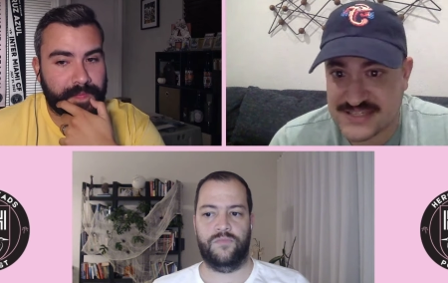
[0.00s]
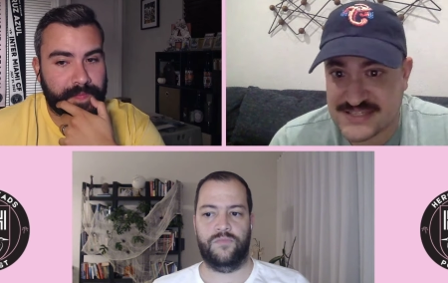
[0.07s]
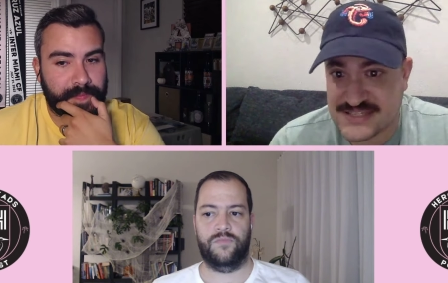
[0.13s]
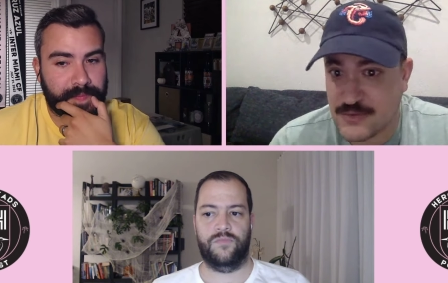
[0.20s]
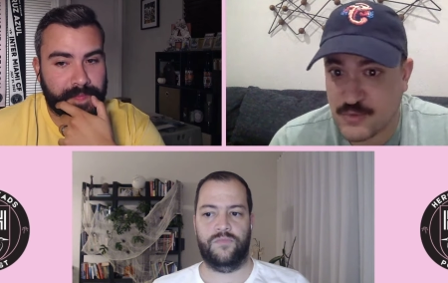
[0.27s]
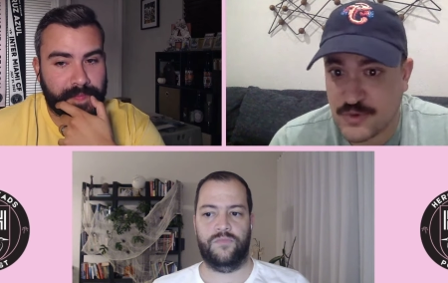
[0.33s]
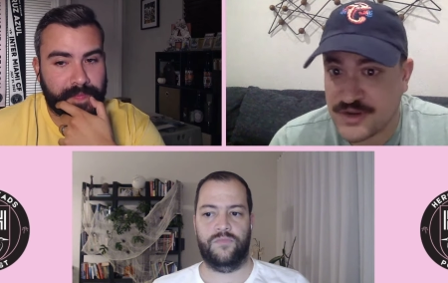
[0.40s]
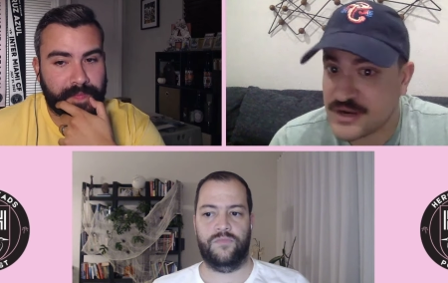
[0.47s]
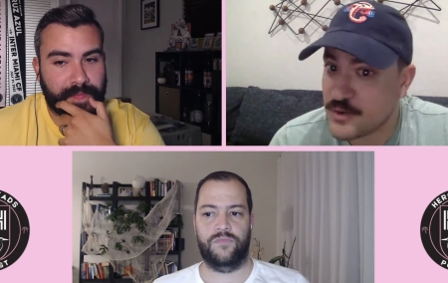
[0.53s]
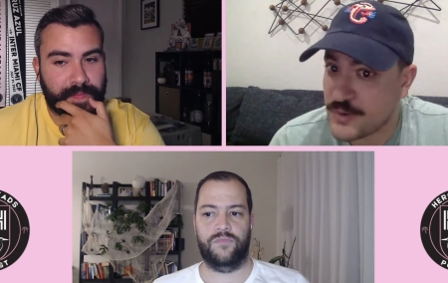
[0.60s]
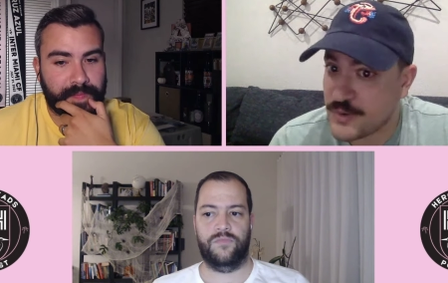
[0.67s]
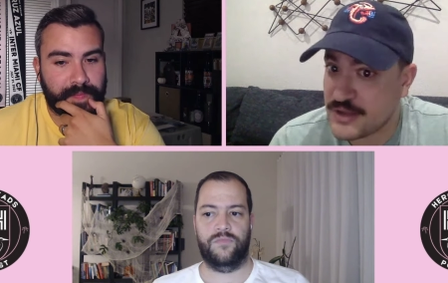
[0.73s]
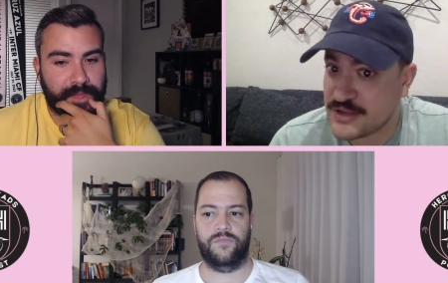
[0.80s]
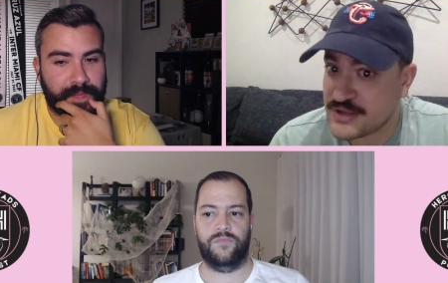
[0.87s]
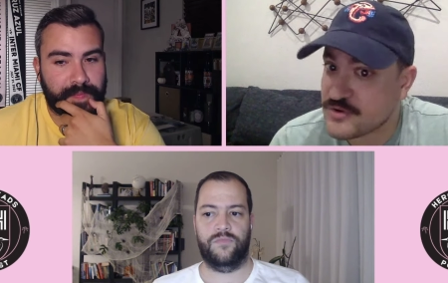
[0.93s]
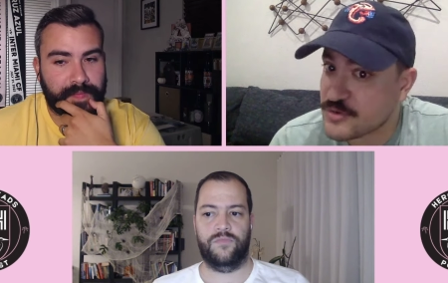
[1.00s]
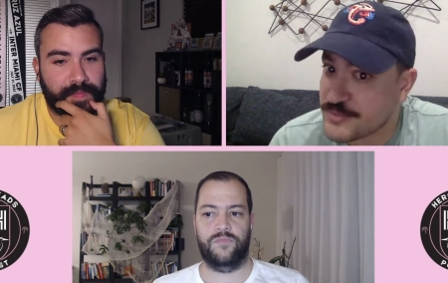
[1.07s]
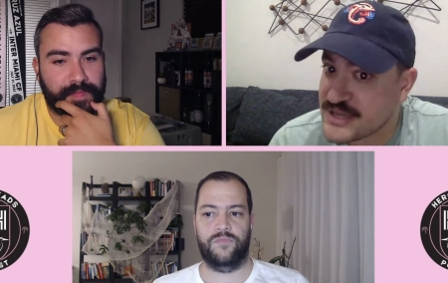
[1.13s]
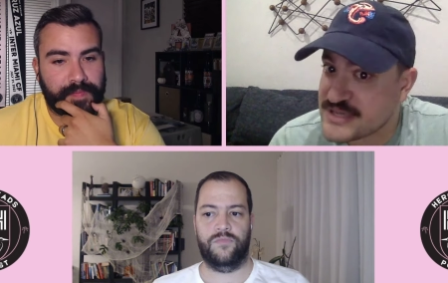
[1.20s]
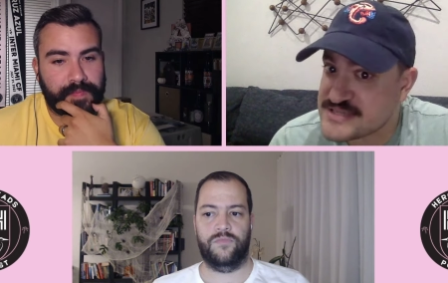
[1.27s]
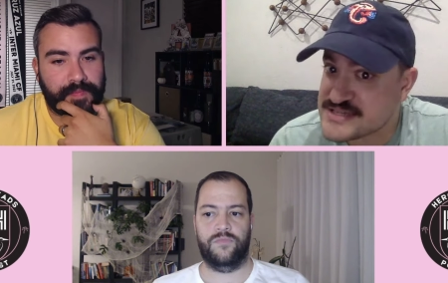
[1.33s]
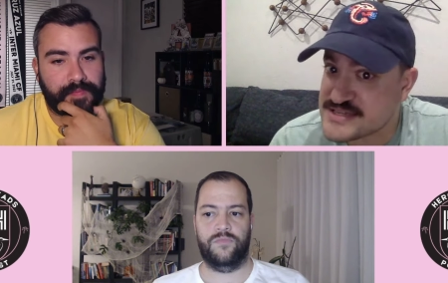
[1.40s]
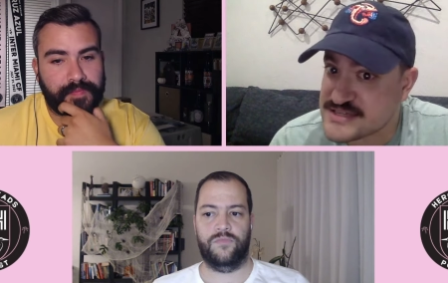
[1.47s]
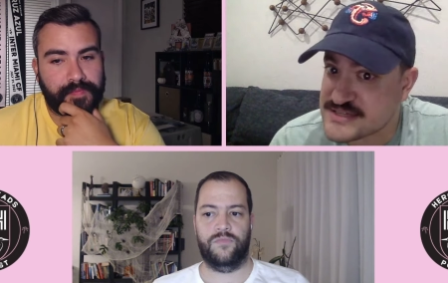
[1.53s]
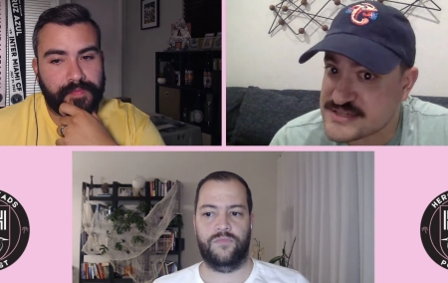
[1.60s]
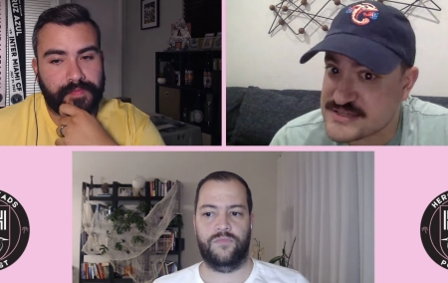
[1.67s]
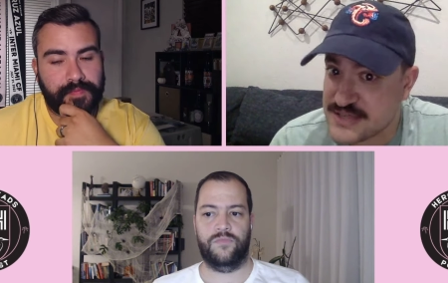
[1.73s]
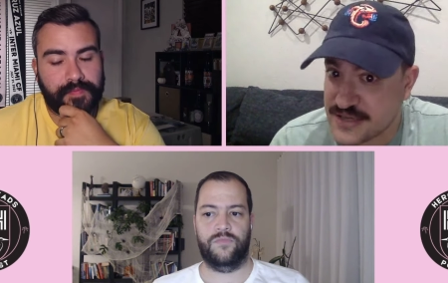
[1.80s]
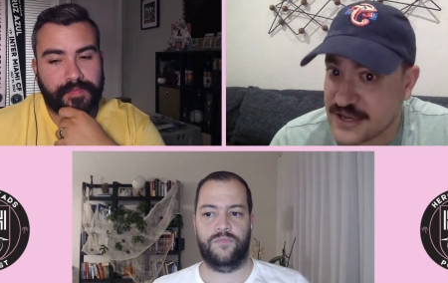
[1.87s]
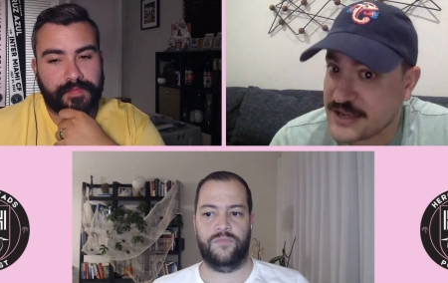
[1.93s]
Speaker 1: Like he's not running around like
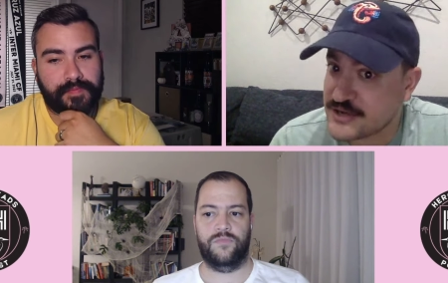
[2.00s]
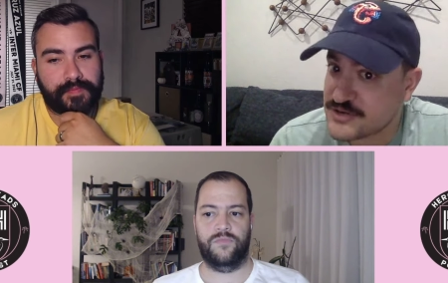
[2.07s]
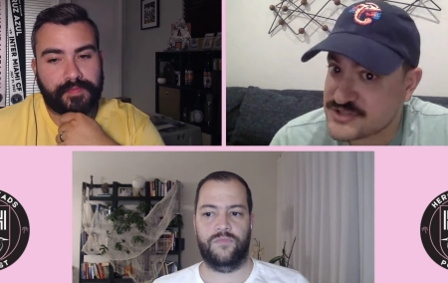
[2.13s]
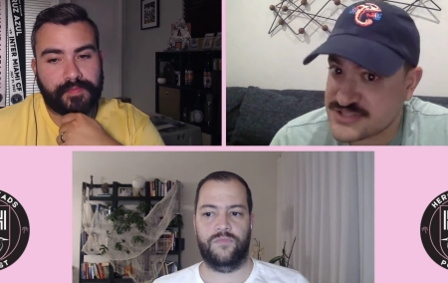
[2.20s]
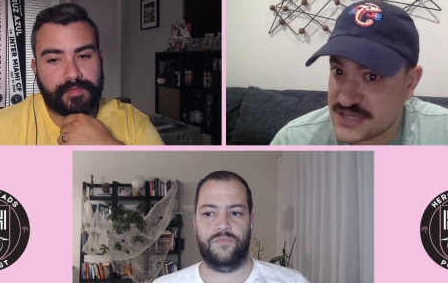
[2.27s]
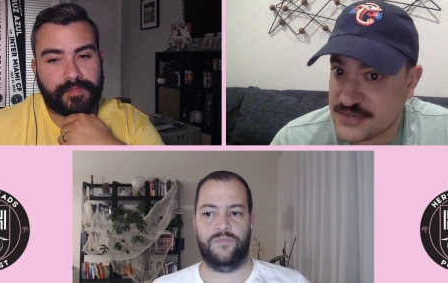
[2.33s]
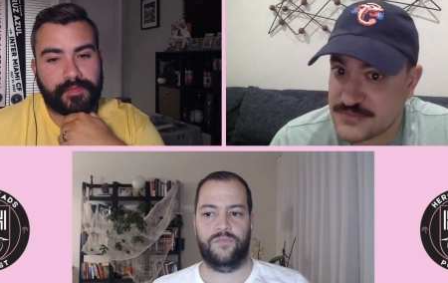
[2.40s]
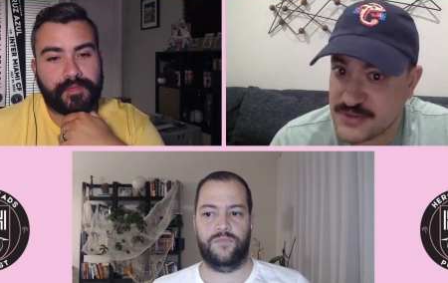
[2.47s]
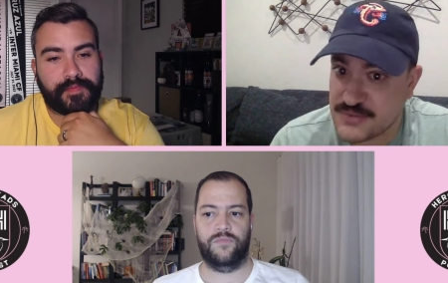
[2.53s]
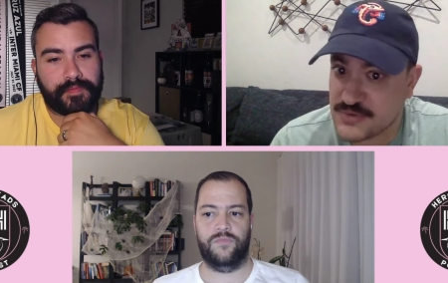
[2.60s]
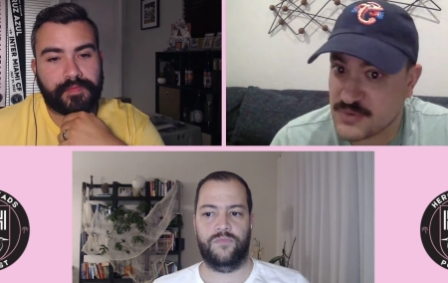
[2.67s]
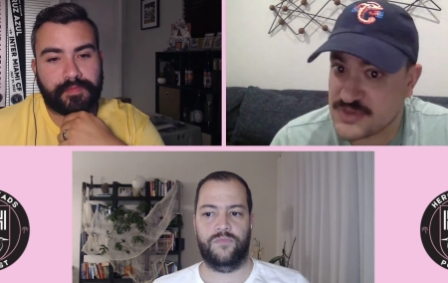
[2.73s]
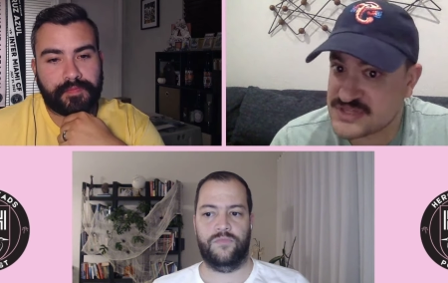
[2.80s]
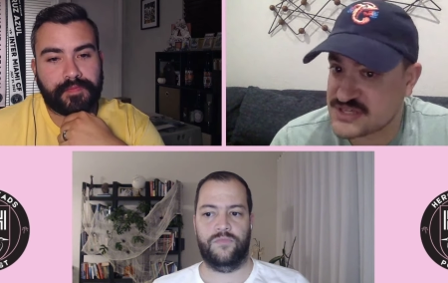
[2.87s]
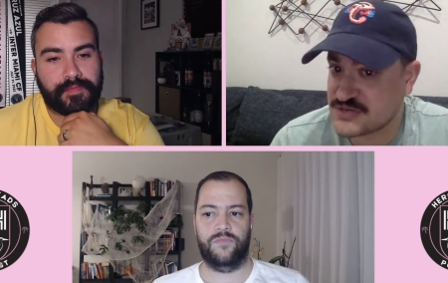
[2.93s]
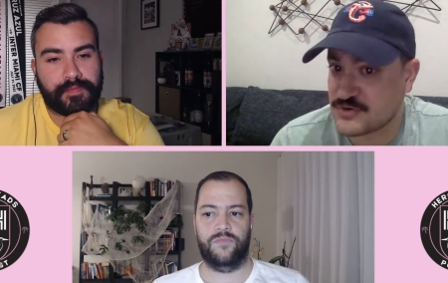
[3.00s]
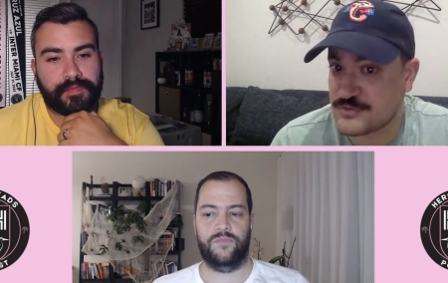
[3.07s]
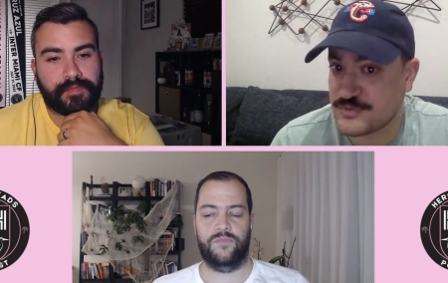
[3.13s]
Cremaschi is. Like I understand maybe resting